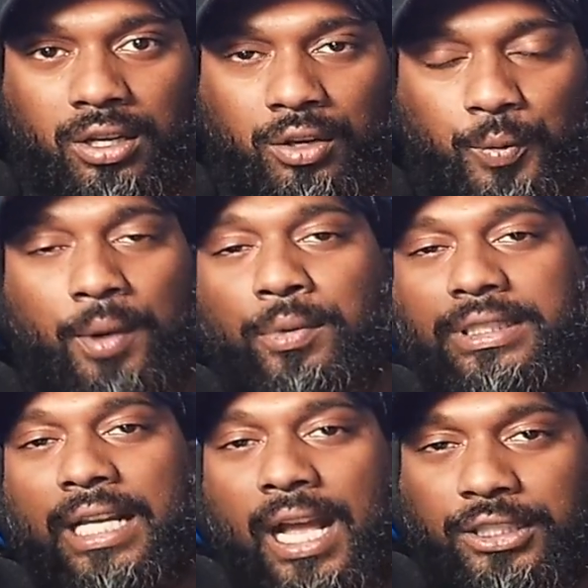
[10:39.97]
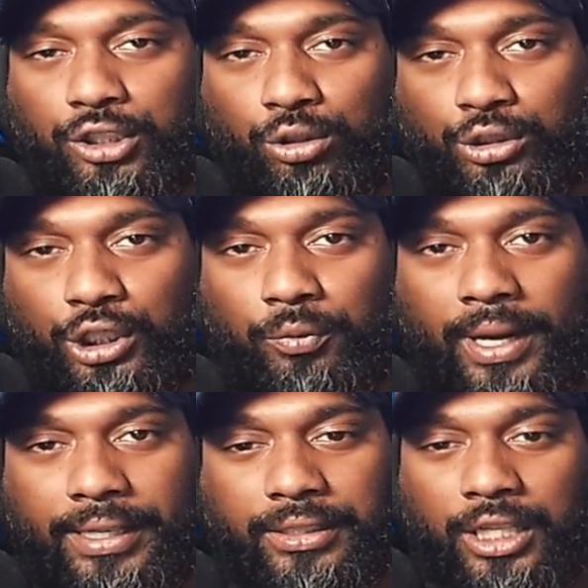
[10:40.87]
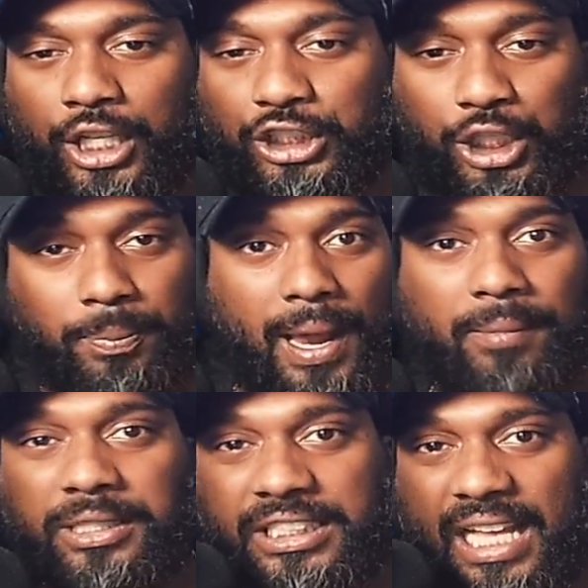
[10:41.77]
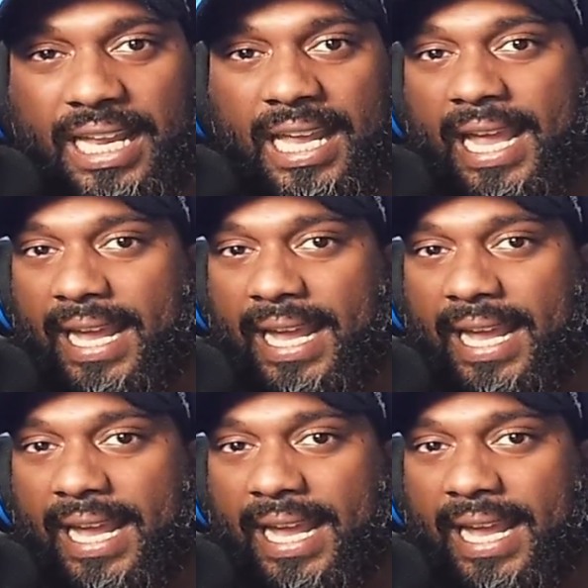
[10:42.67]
When was the Constitution written? She probably say